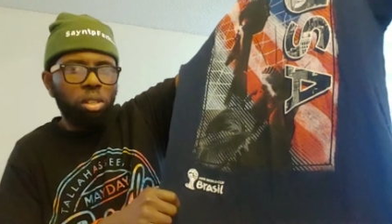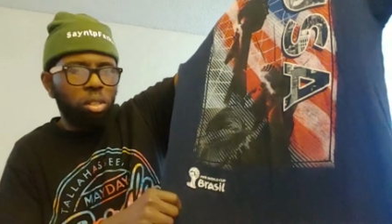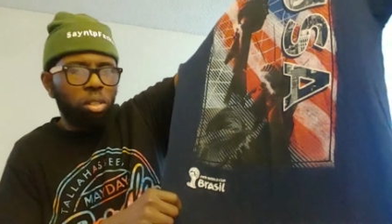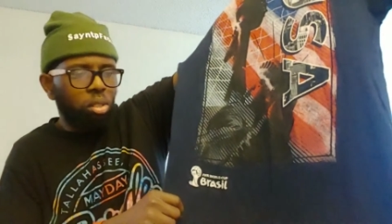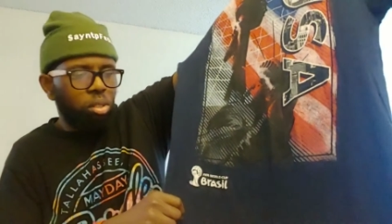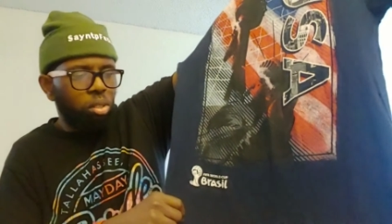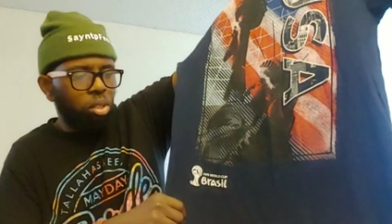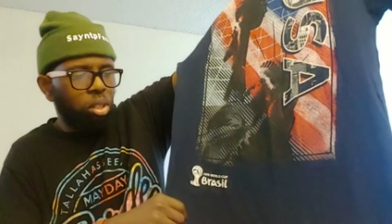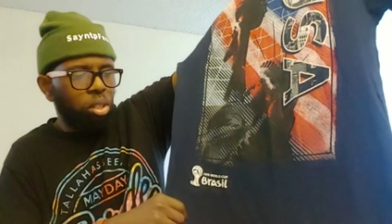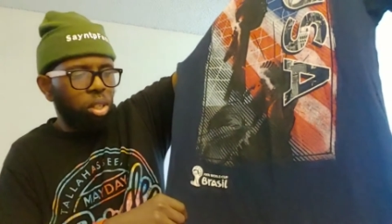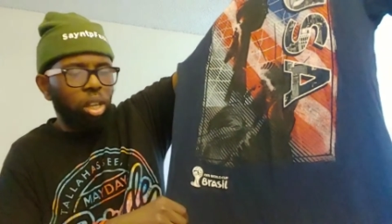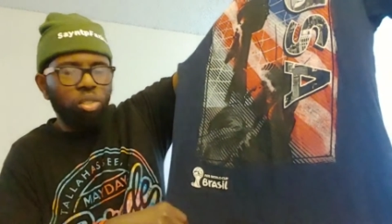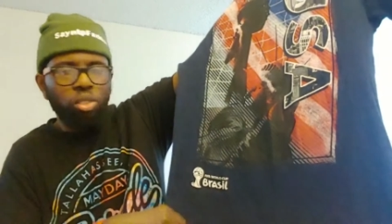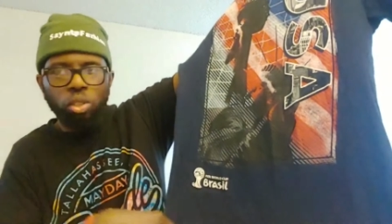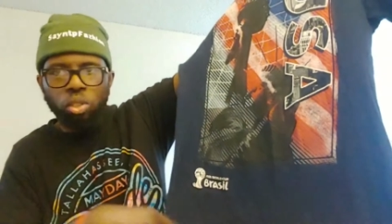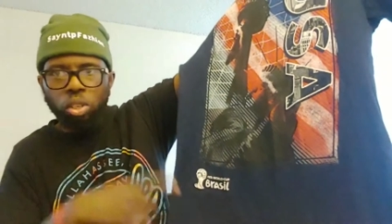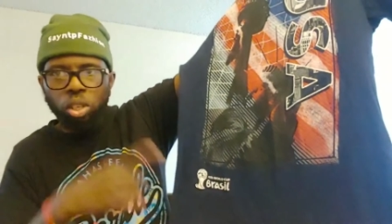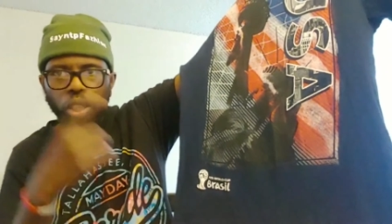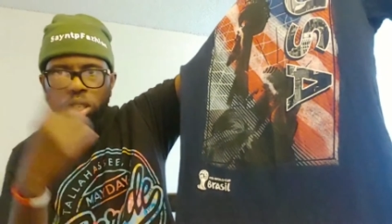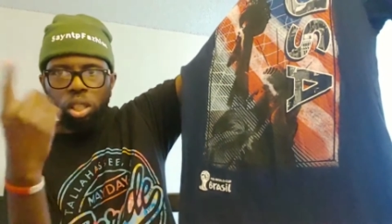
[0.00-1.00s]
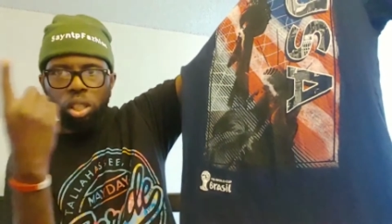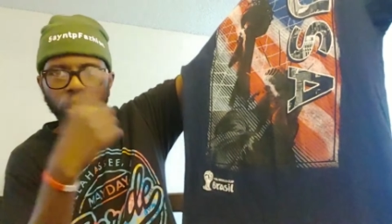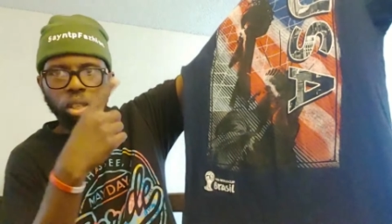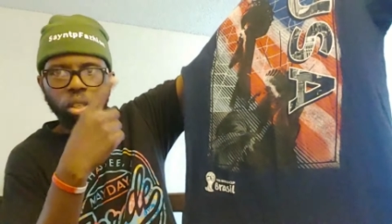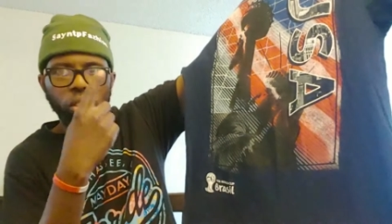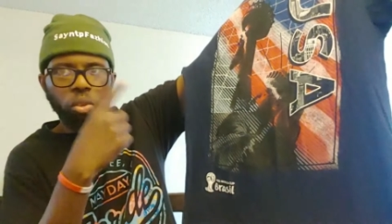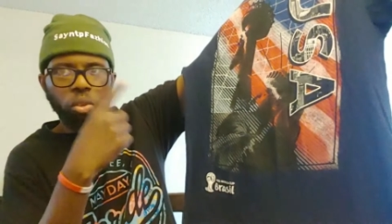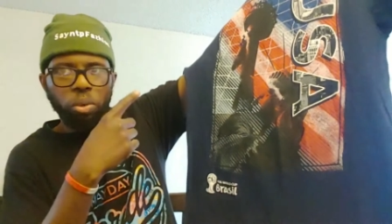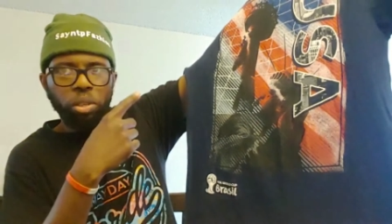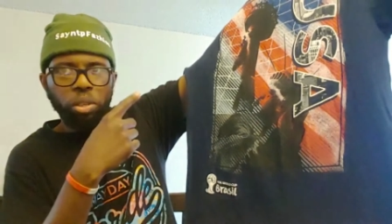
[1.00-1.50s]
So do you guys, you think the
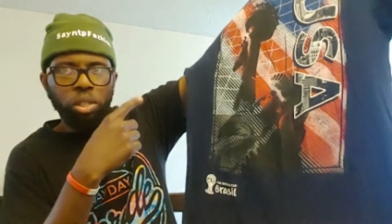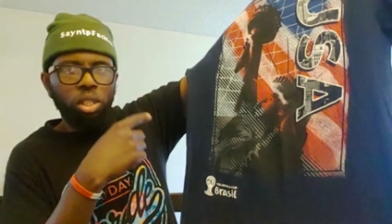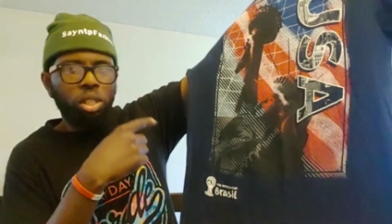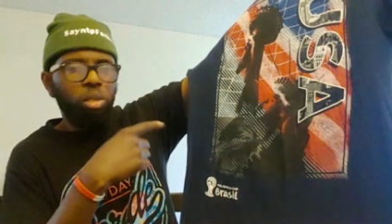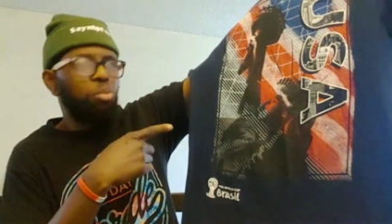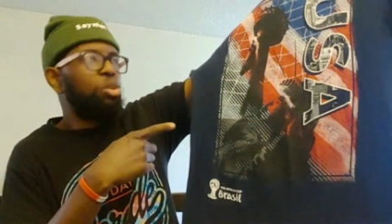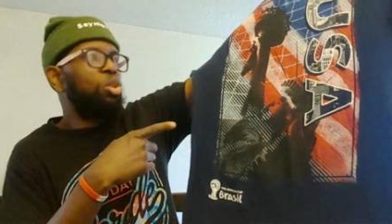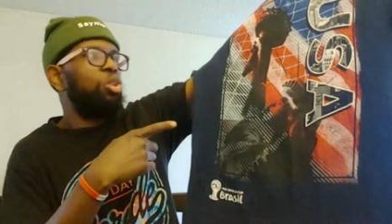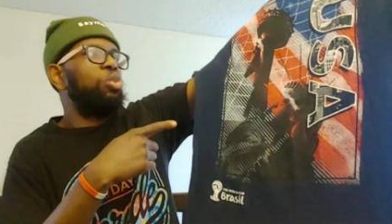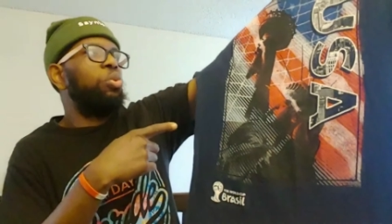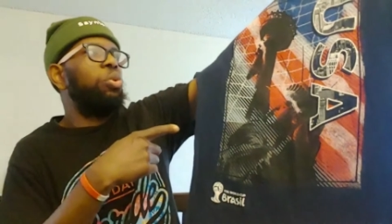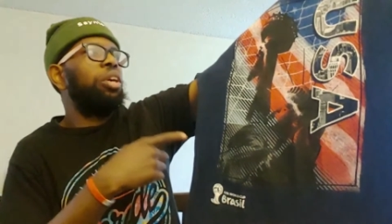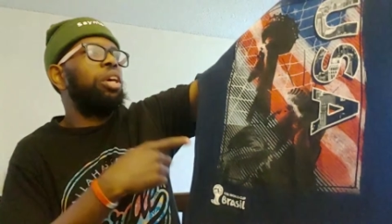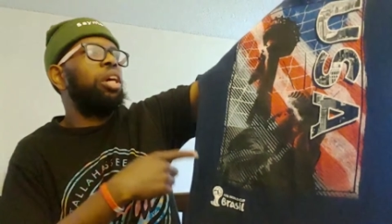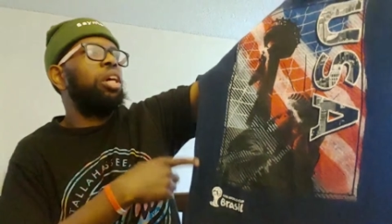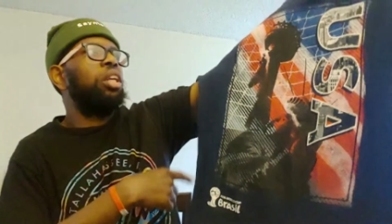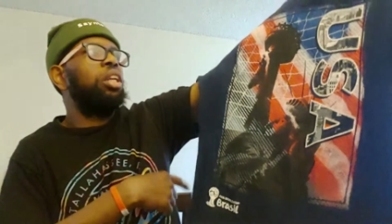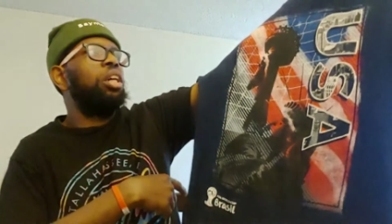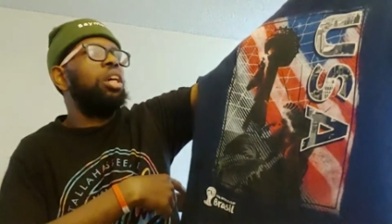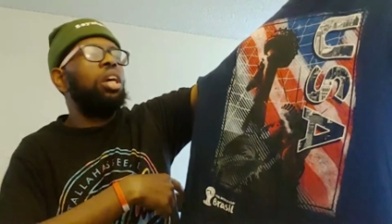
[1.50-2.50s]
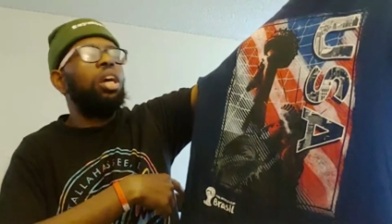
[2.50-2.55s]
U S team is going to do it again?